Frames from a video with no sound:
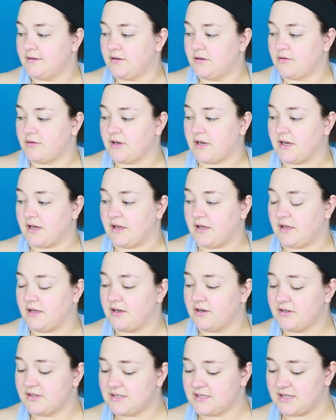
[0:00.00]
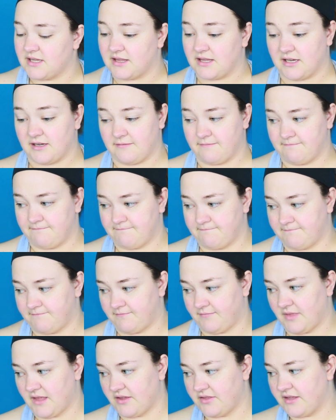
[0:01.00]
Okay, here's the thing.
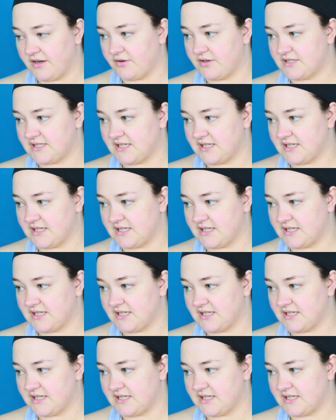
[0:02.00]
There